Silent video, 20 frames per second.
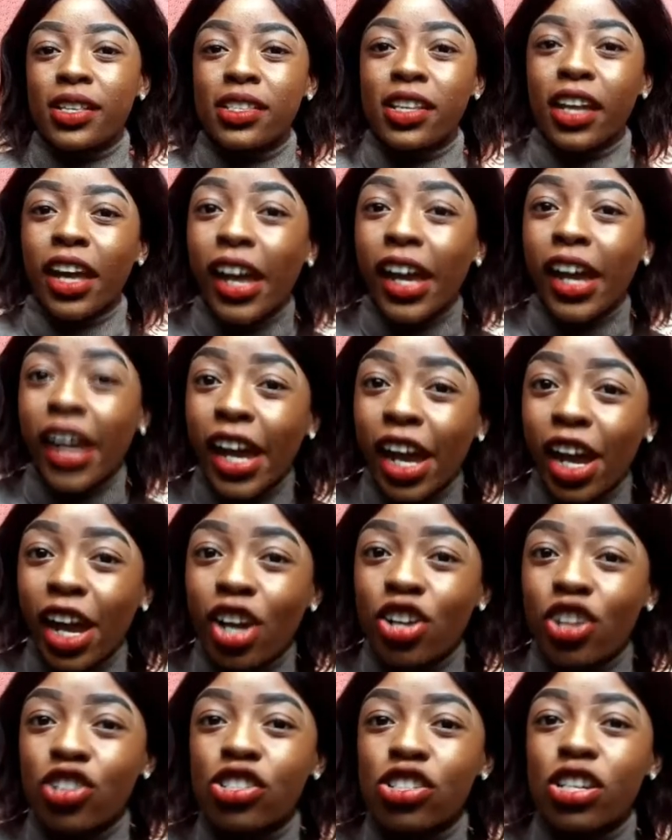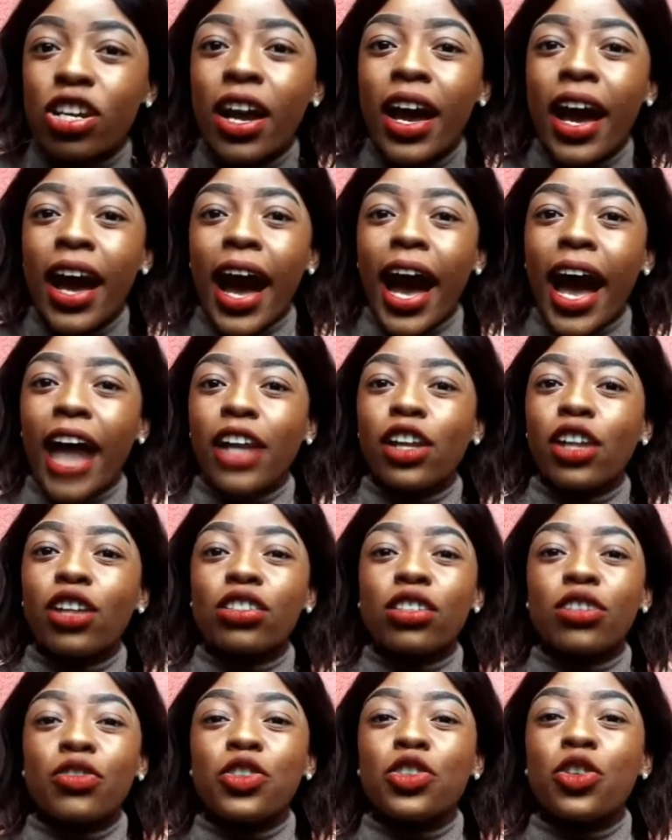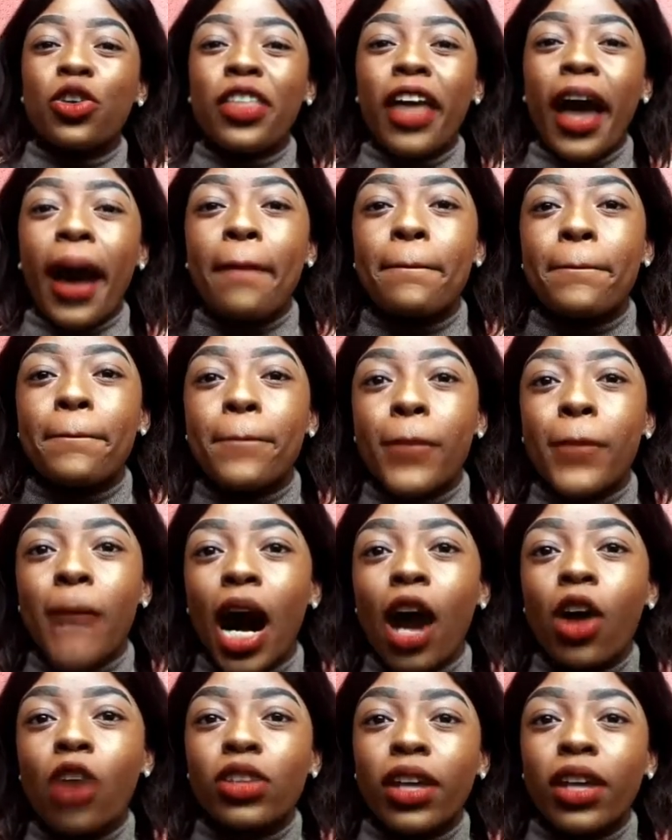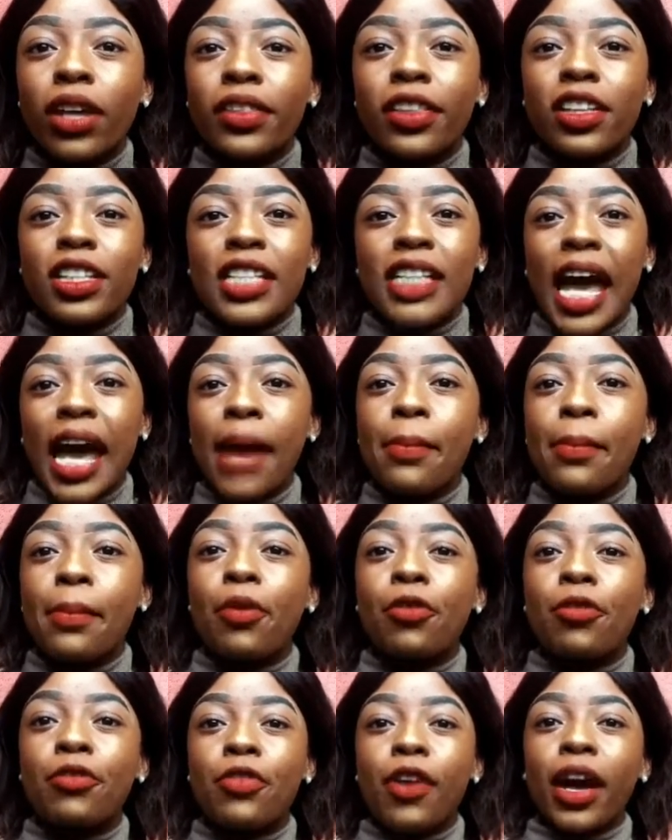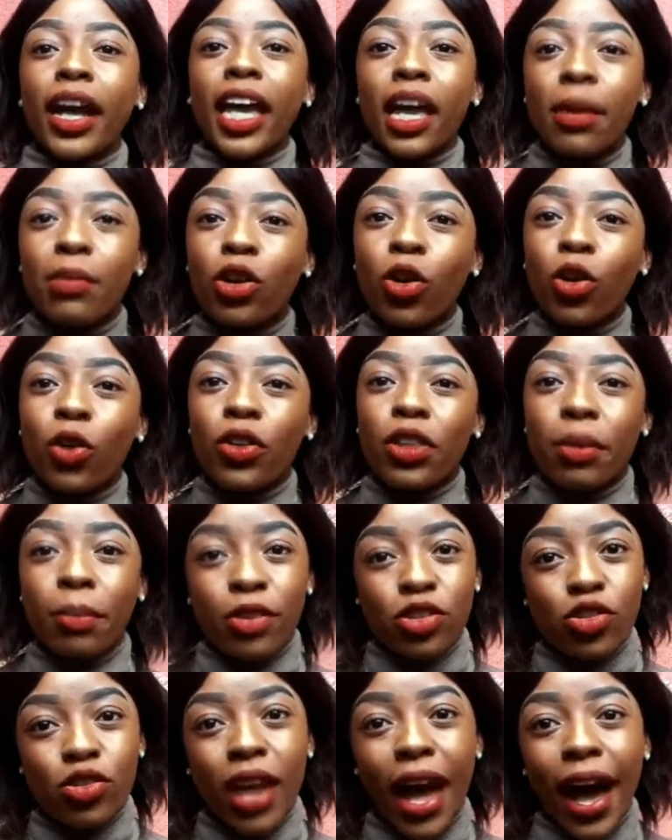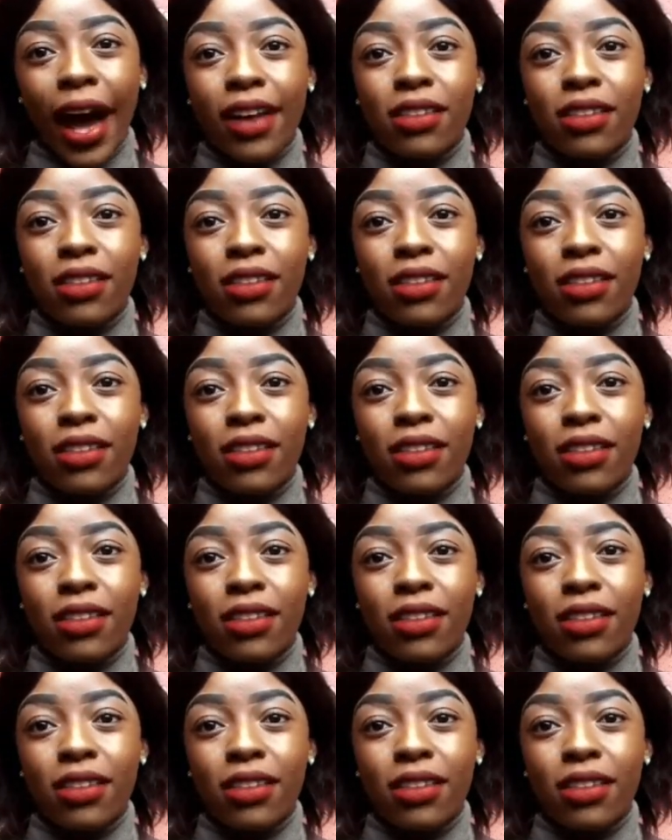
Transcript: the age, and also if you know the amount and the type of chemical the person has